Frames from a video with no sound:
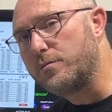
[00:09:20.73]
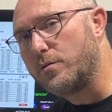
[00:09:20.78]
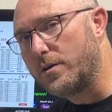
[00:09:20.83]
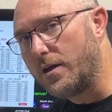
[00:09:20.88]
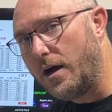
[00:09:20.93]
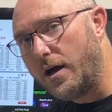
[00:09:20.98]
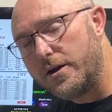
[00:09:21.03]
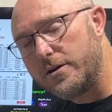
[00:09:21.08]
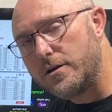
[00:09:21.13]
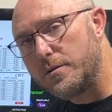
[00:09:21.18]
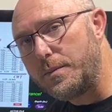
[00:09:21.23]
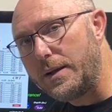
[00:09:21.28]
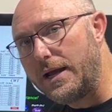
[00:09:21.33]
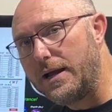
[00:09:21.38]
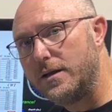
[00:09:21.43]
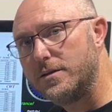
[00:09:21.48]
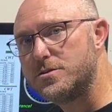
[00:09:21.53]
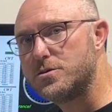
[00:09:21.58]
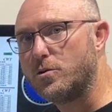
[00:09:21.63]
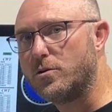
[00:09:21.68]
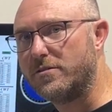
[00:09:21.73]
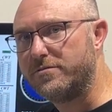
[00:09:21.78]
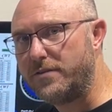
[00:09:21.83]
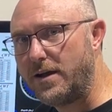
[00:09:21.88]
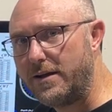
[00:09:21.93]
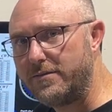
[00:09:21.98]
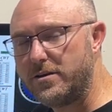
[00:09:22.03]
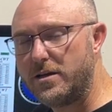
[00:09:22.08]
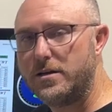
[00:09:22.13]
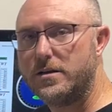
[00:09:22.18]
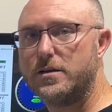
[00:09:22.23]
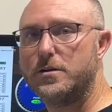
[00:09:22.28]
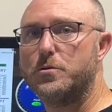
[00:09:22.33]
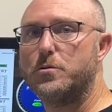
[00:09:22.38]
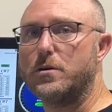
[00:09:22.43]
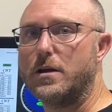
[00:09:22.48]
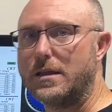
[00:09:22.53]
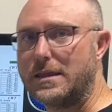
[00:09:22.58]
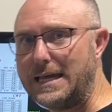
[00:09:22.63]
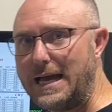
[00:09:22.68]
with 100 pounds or 500
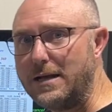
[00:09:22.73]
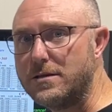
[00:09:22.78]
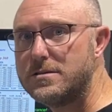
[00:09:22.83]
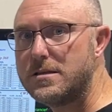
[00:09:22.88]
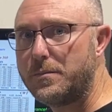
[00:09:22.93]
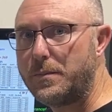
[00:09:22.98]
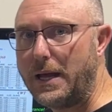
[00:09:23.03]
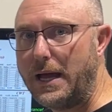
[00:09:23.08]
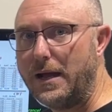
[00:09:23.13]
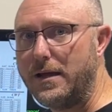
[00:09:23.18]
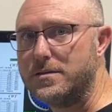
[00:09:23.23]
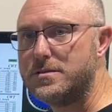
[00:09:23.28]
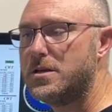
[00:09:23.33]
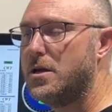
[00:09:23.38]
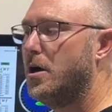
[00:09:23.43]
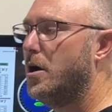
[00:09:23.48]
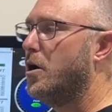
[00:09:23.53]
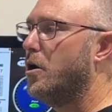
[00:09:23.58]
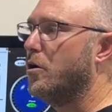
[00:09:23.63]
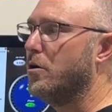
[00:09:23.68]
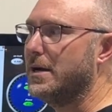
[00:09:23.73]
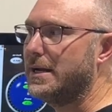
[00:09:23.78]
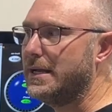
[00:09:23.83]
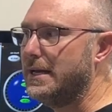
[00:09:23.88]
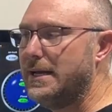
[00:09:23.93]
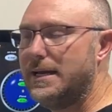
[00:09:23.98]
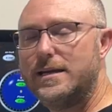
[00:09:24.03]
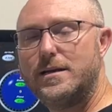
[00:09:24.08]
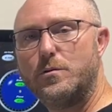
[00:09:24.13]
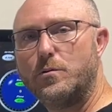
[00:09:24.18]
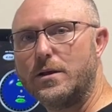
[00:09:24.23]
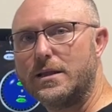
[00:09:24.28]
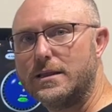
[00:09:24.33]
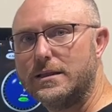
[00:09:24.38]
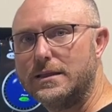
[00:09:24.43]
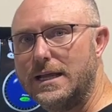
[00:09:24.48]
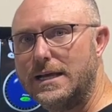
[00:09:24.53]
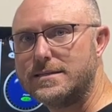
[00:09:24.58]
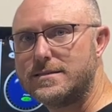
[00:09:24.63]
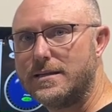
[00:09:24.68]
or 1,000 pounds, or I can hit it with
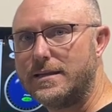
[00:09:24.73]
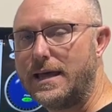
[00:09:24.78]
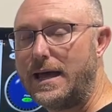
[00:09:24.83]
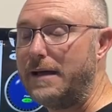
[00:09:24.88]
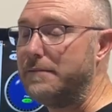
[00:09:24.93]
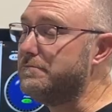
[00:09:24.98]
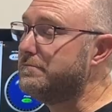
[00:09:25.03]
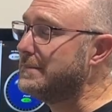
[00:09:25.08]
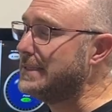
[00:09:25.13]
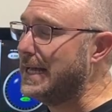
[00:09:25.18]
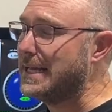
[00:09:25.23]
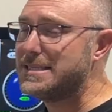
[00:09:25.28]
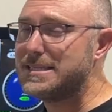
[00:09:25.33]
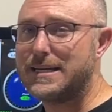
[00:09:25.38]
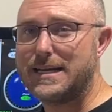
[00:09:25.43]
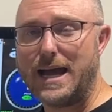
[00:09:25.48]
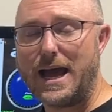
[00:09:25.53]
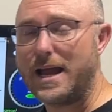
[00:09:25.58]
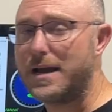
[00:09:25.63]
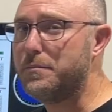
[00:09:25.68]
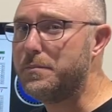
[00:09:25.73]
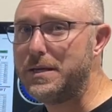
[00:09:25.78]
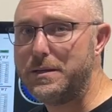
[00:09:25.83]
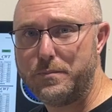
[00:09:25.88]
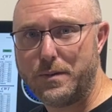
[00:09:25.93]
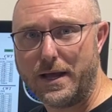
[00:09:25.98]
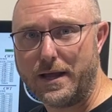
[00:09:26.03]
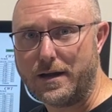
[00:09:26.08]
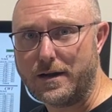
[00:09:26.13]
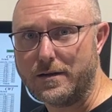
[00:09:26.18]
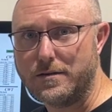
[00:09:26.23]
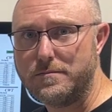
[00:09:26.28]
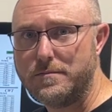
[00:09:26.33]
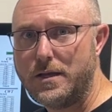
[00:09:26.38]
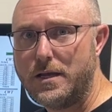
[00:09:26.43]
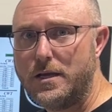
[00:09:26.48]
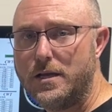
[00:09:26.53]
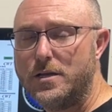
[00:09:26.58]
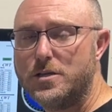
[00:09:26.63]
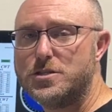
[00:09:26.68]
less than that. That's gotta be better.
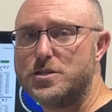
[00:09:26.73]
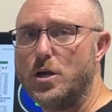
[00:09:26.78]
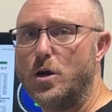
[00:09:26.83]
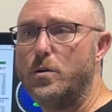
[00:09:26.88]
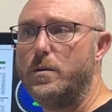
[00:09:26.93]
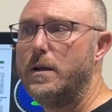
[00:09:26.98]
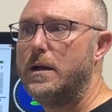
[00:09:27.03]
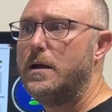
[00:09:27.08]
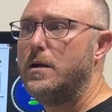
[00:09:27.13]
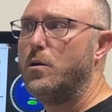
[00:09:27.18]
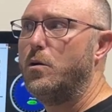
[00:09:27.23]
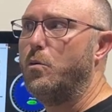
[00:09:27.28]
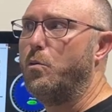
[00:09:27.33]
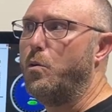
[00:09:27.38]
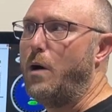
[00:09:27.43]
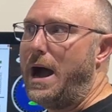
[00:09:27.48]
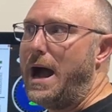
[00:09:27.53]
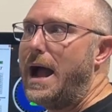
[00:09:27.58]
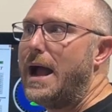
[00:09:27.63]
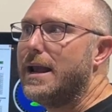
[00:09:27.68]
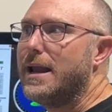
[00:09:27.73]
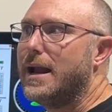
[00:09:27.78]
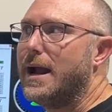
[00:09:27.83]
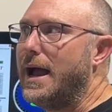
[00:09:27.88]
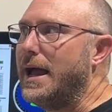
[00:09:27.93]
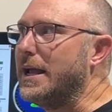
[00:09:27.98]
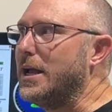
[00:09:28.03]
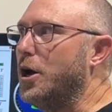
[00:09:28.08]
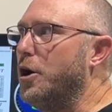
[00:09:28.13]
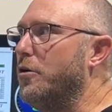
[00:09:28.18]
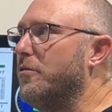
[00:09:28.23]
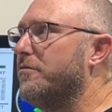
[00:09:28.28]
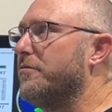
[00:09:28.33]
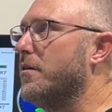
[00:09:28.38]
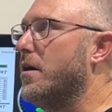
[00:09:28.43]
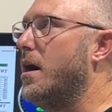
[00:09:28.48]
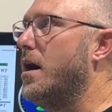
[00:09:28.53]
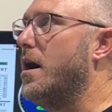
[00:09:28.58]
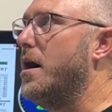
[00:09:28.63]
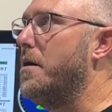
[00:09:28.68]
So why did I go
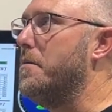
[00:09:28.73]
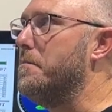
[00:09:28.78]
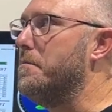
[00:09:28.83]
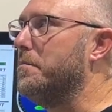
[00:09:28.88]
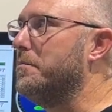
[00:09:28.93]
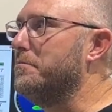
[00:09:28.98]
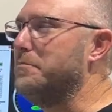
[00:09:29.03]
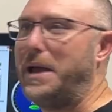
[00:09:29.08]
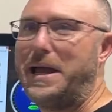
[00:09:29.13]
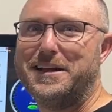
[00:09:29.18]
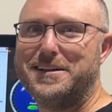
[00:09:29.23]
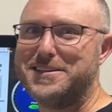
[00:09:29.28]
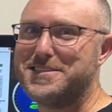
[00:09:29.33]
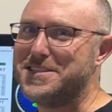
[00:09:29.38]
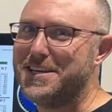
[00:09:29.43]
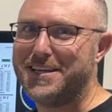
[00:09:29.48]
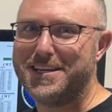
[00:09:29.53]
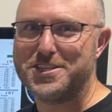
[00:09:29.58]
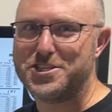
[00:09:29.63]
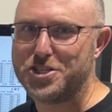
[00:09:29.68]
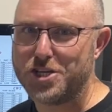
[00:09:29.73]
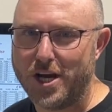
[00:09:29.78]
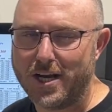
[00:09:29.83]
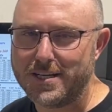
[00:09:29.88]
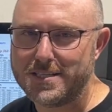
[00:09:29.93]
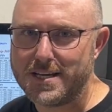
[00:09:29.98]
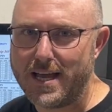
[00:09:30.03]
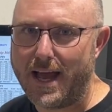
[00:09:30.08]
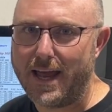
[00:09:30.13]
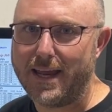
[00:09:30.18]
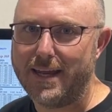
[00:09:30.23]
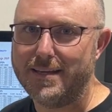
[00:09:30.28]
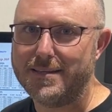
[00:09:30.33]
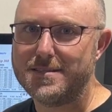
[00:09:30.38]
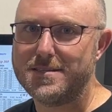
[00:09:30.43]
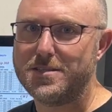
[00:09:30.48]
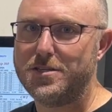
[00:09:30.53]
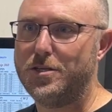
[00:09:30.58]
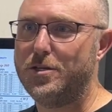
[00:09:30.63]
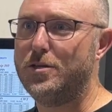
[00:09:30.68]
from balancing is junk
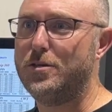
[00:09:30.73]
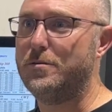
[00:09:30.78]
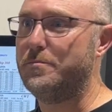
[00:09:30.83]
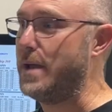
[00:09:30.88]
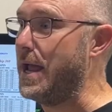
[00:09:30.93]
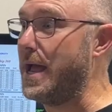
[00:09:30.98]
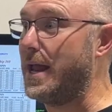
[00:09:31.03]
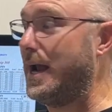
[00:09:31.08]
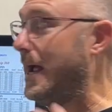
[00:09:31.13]
science to, man,